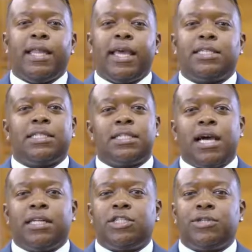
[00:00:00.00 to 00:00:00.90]
And that just
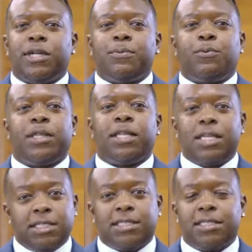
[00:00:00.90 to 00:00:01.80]
lines straight up with
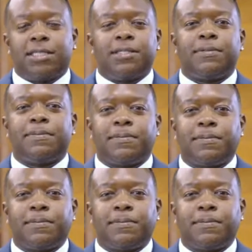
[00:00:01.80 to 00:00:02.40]
logistics.